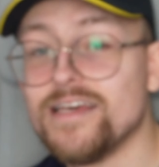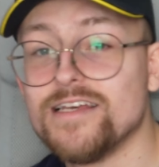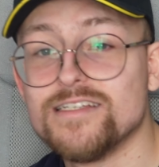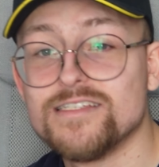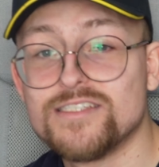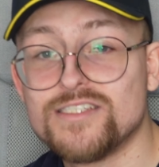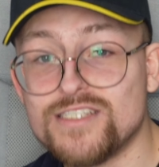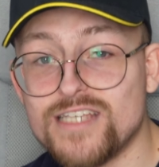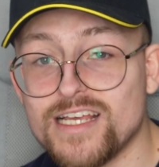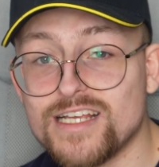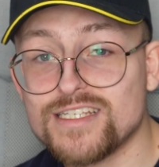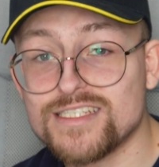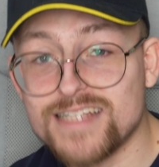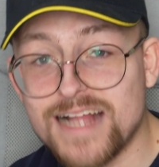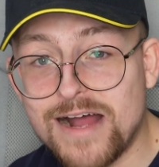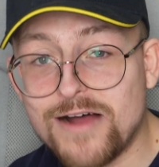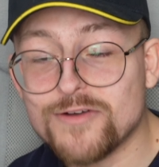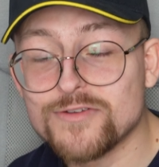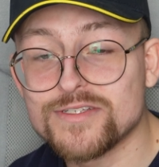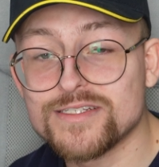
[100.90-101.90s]

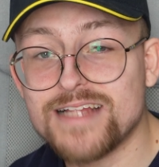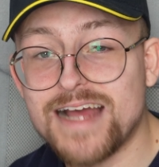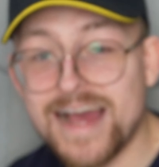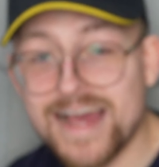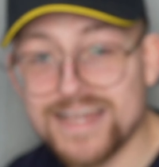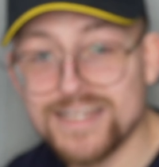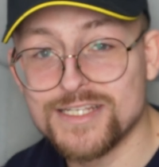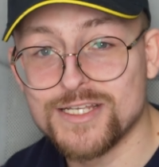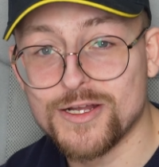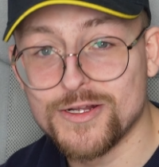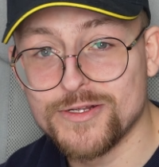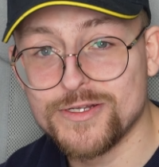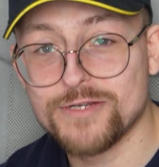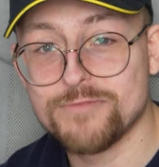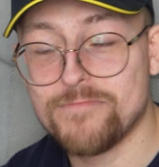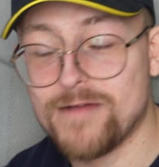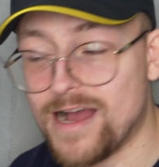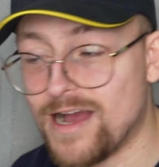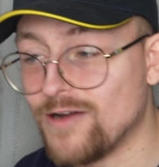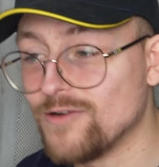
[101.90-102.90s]

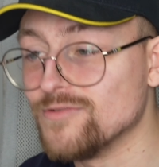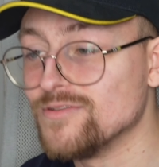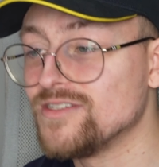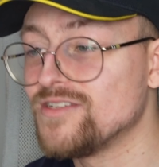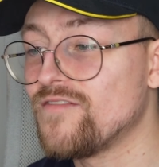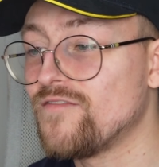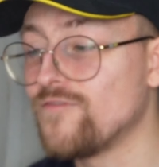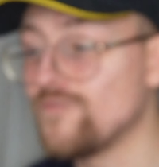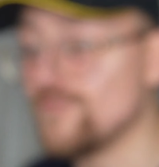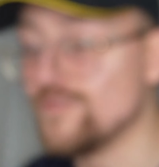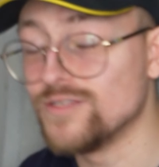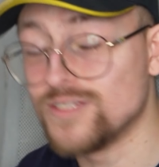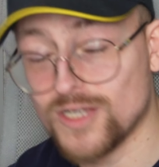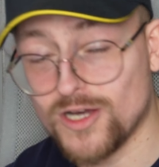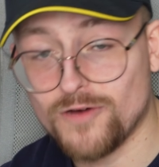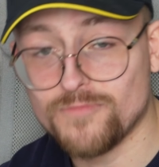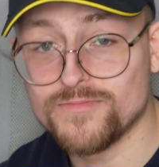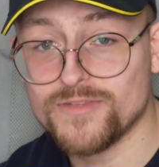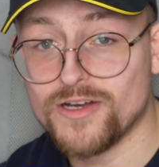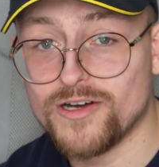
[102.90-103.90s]
£6,800 for a
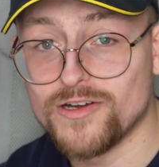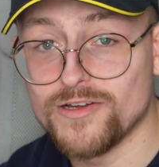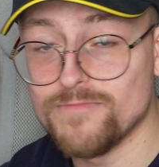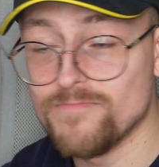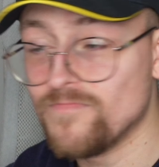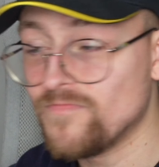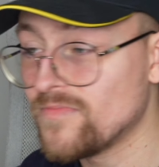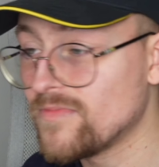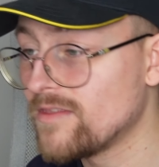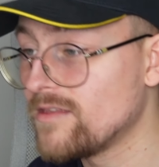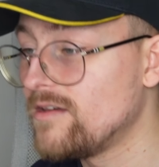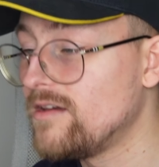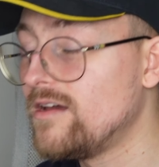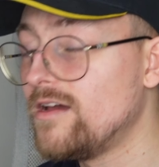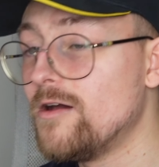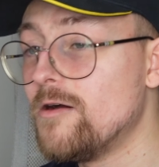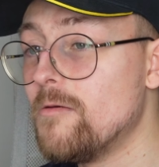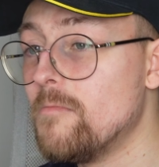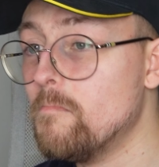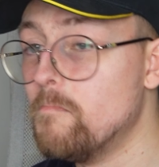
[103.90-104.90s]
top time.
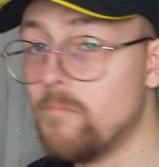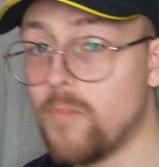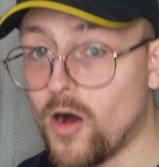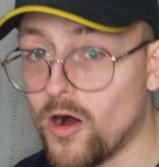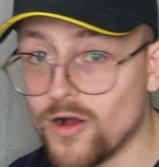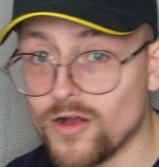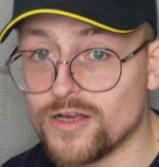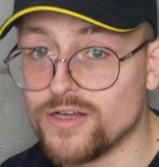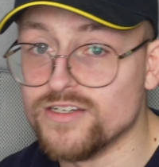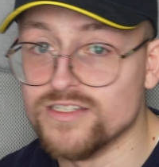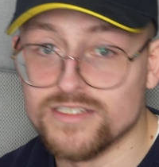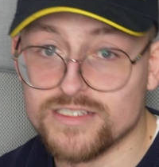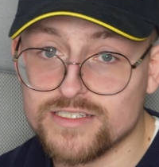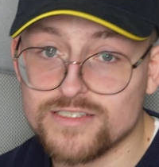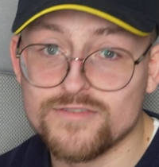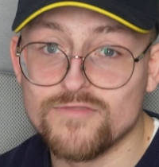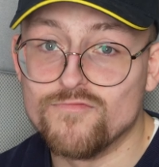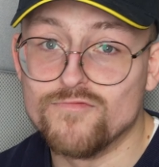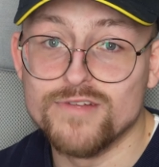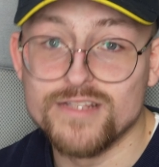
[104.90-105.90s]

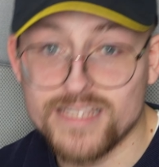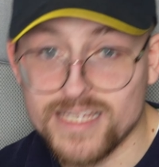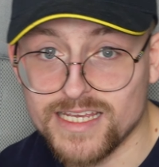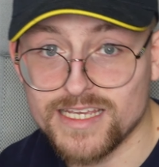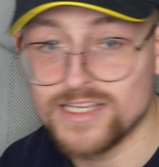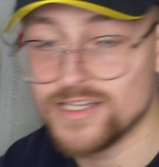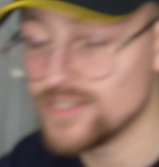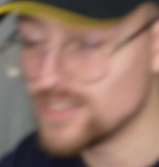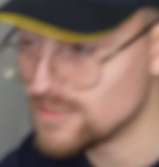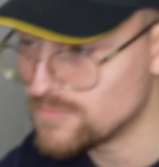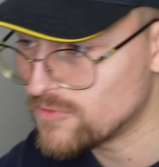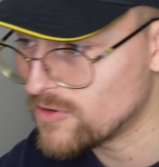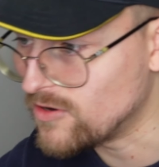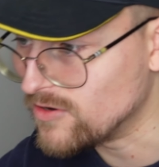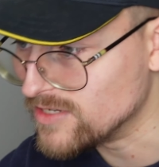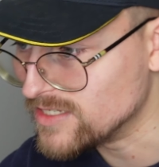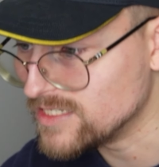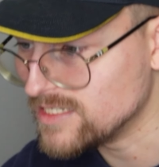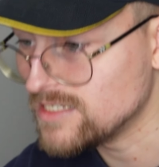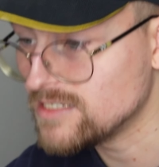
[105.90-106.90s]
Bonkers, ridiculous
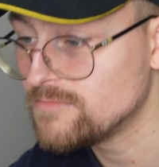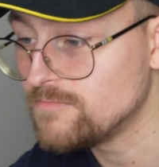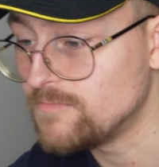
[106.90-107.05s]
prices,